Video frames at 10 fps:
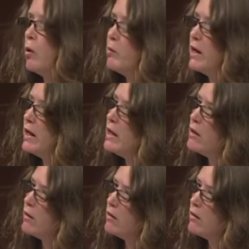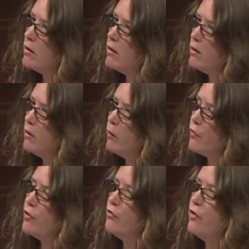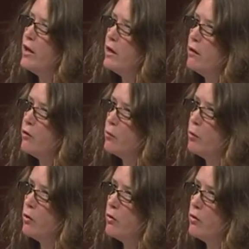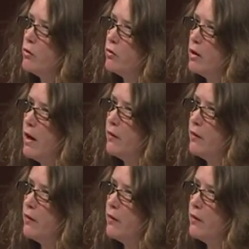be eaten, what the vegan spurns and the